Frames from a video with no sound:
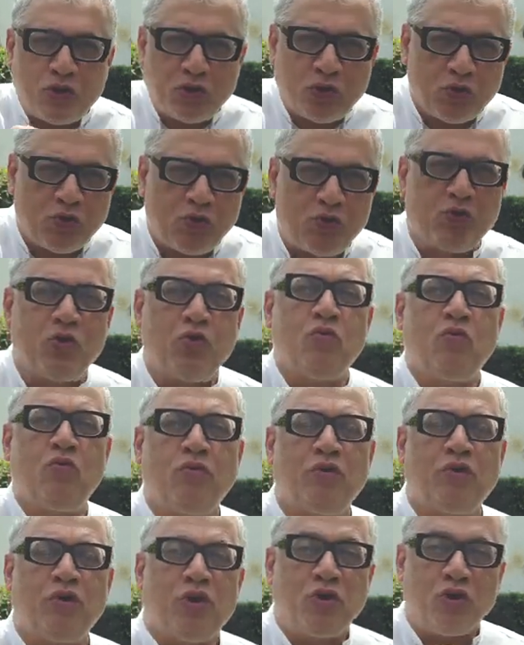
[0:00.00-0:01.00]
You
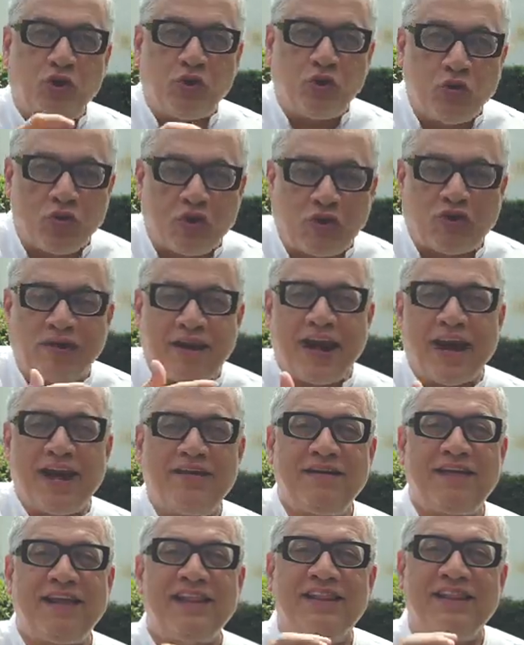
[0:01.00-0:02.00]
do, you
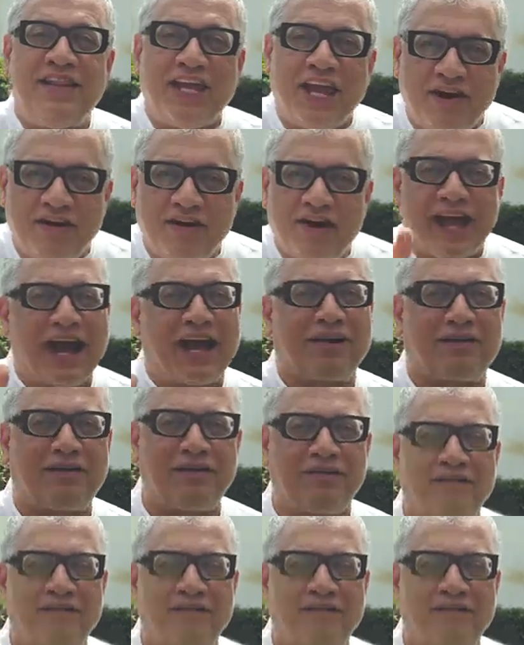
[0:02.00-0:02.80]
create, they react.